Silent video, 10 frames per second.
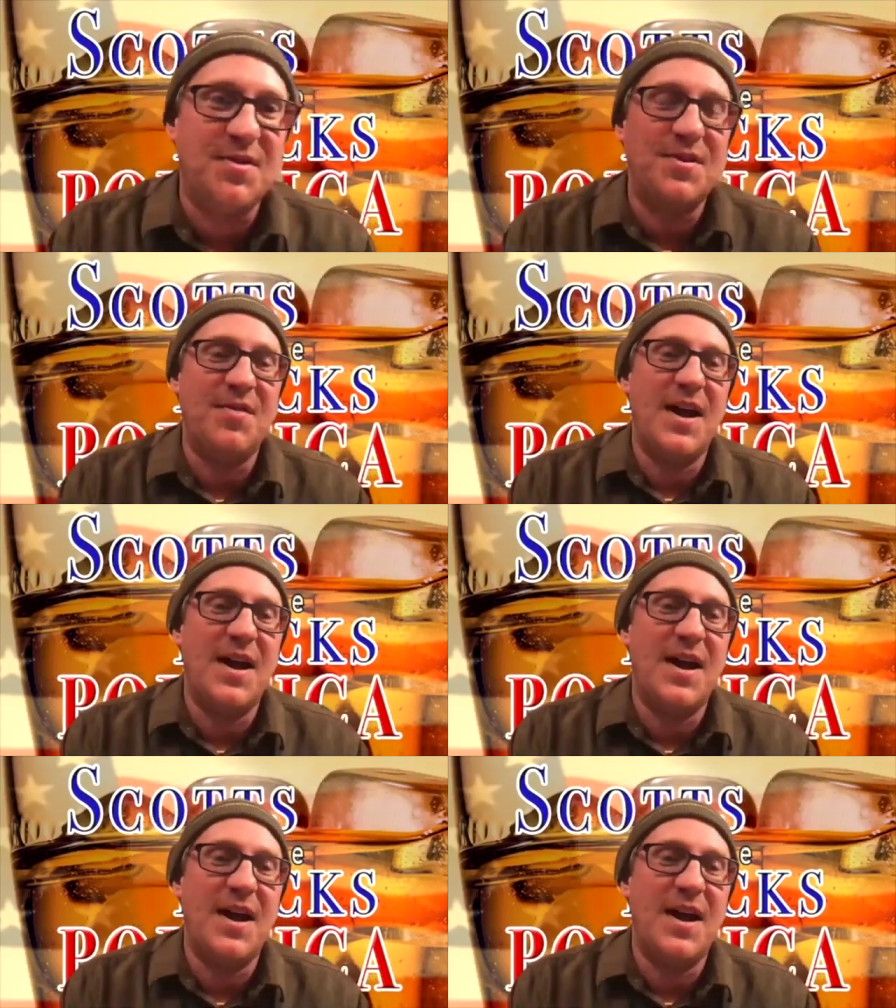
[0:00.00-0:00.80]
right, in
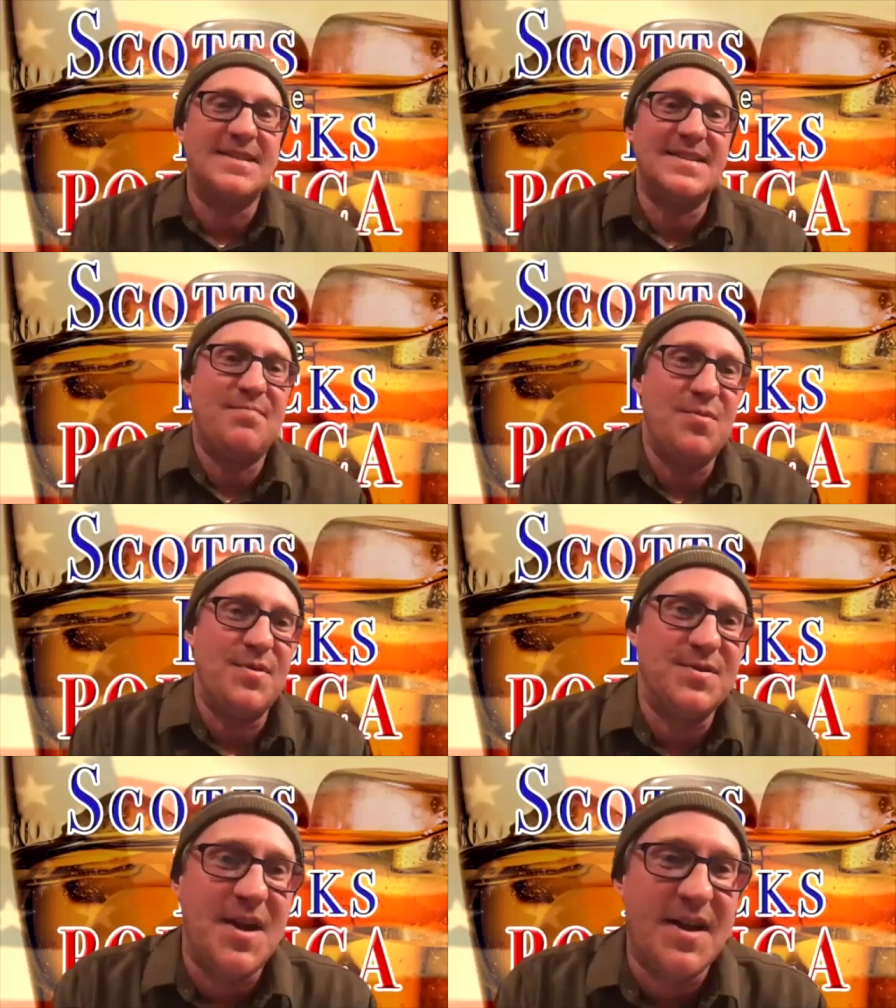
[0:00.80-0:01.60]
this example where you're
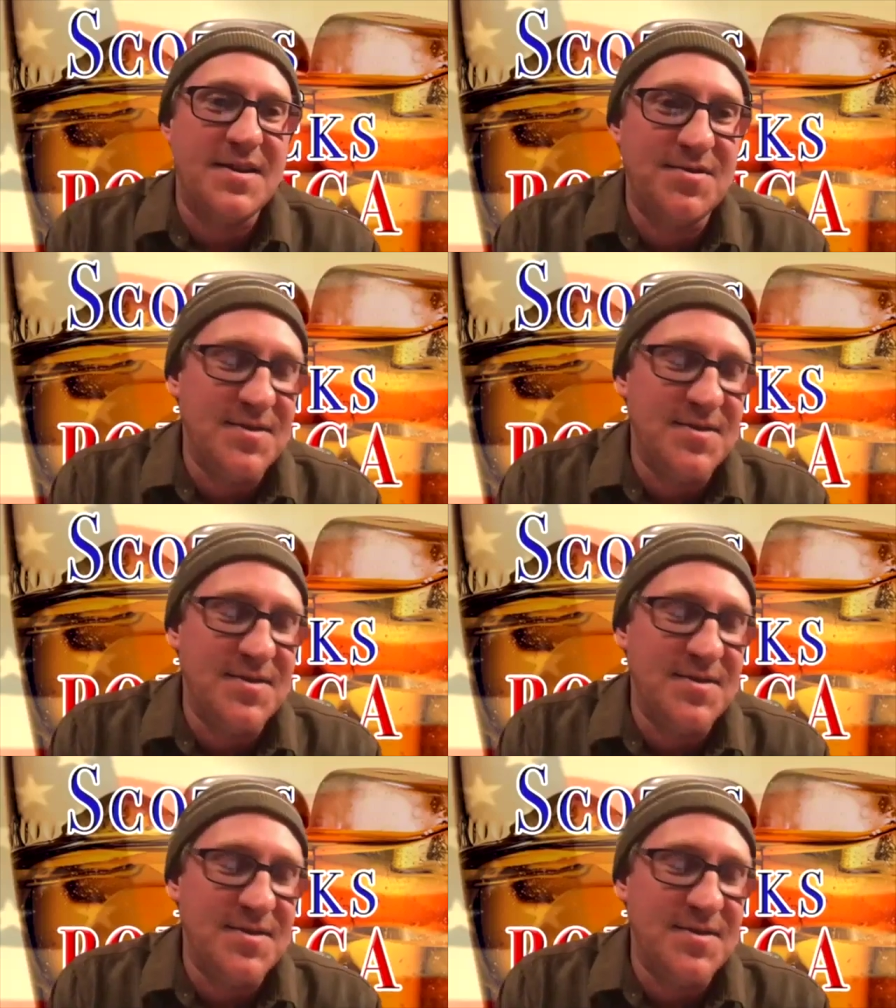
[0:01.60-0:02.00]
talking to